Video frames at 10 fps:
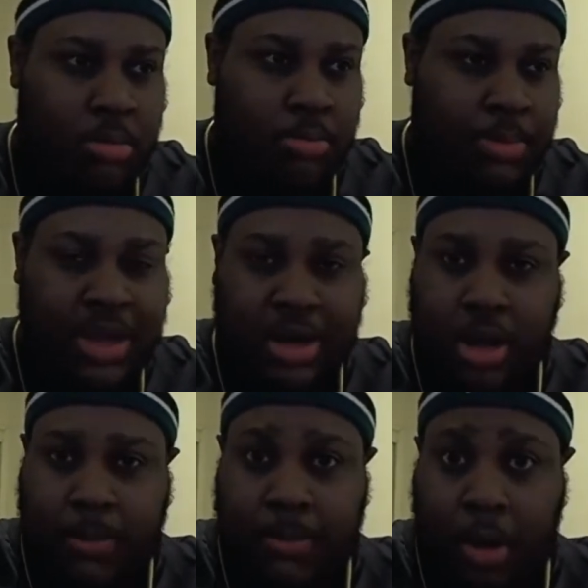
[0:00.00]
beginning
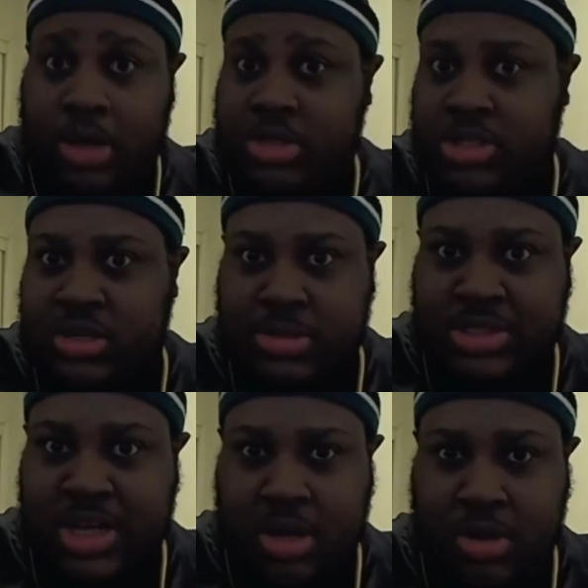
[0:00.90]
of March or some
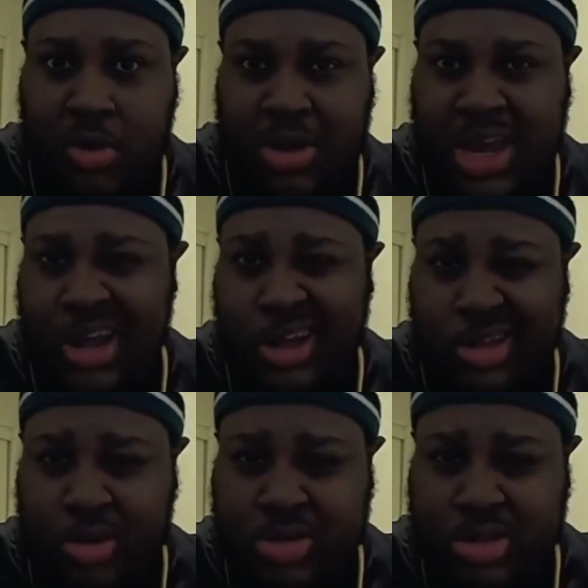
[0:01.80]
shit. You know, getting
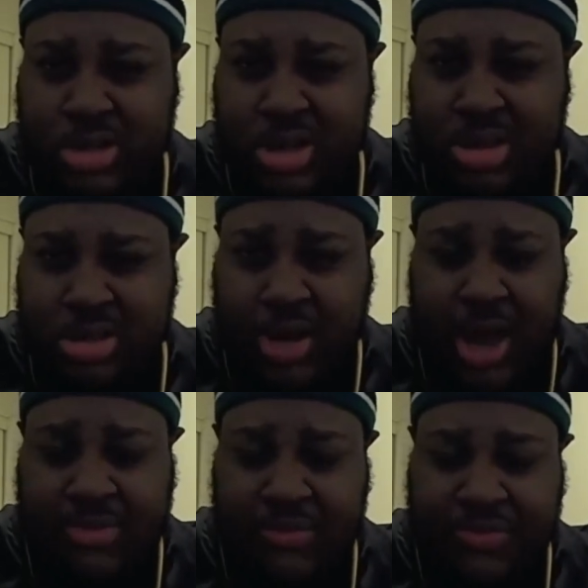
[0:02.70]
closer to the
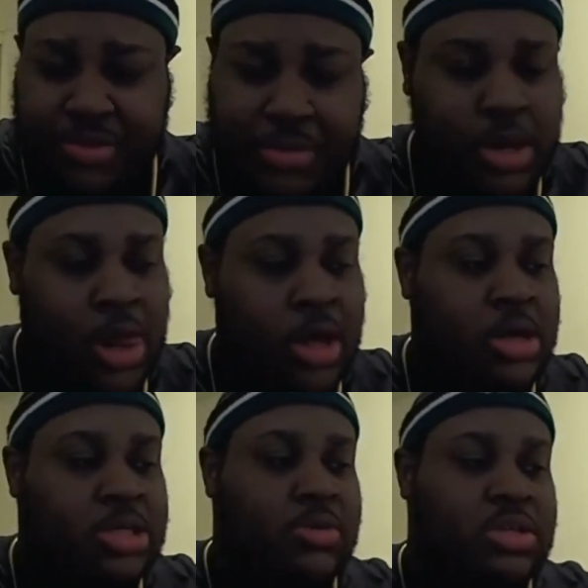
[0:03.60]
draft, you feel me?
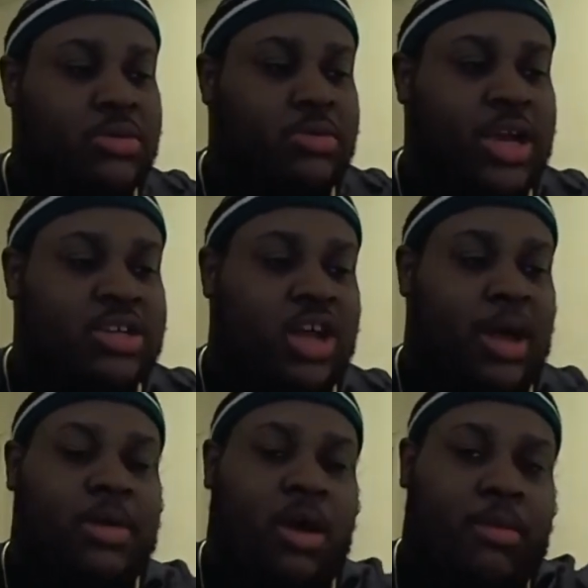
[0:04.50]
So until next
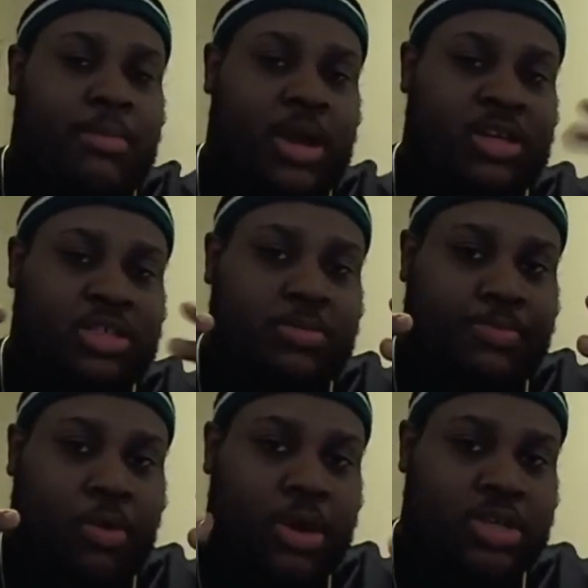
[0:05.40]
time, y'all, man, this is your
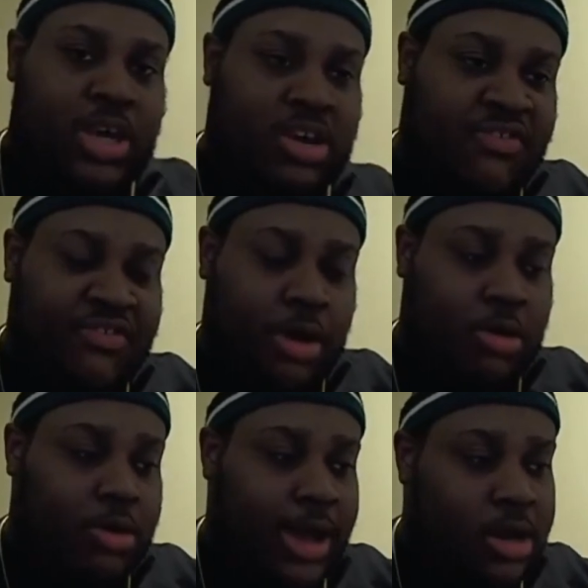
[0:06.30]
boy checking the fuck
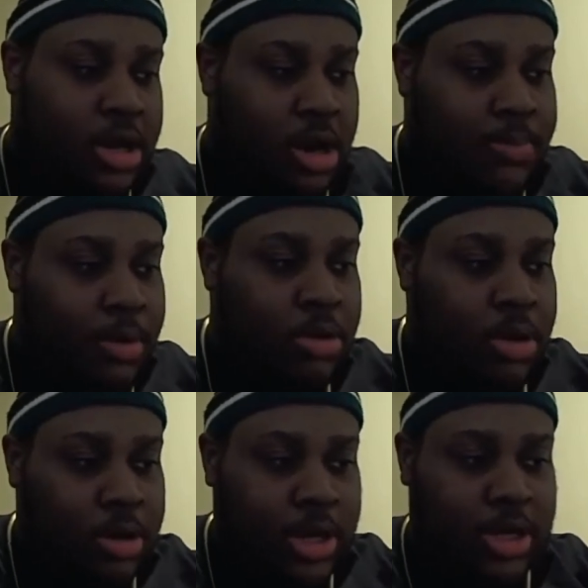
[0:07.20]
on out of here upon
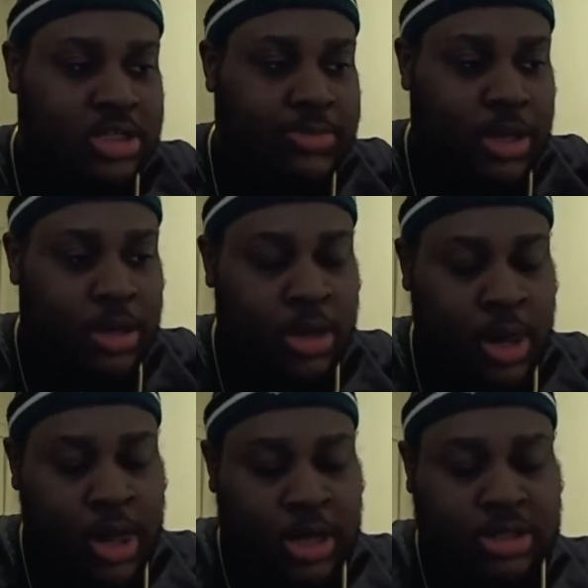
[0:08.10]
y'all niggas, man.
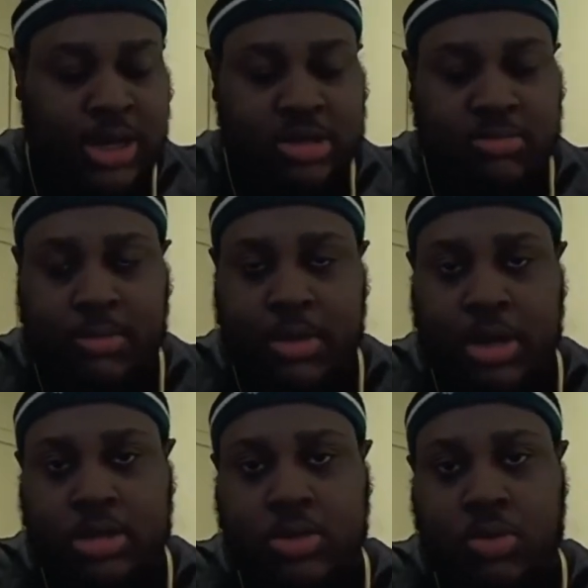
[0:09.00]
Shout out to my
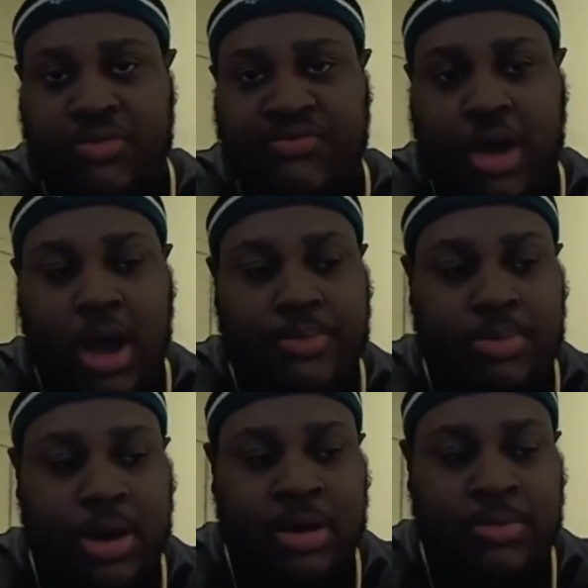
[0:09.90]
man 215,
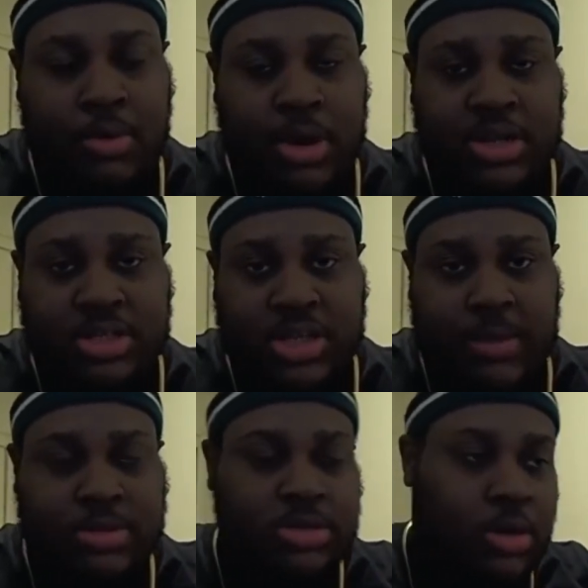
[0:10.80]
Pretty Boy, the
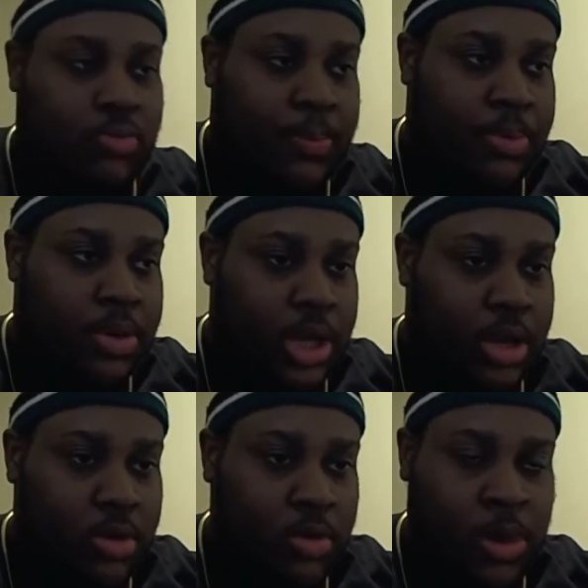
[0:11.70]
Zomster, Ripper
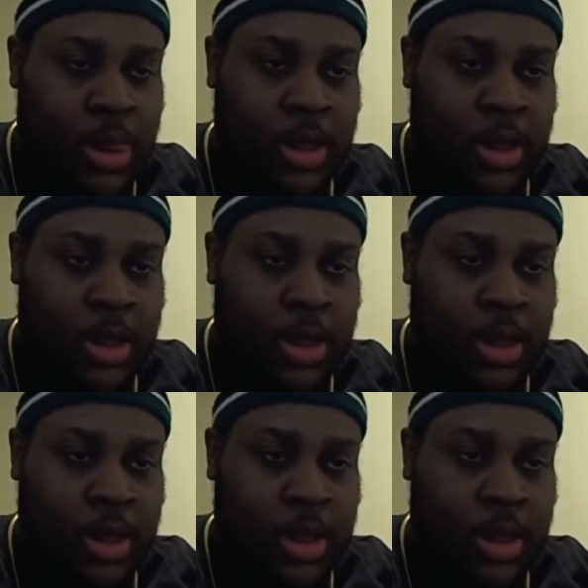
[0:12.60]
Eagle,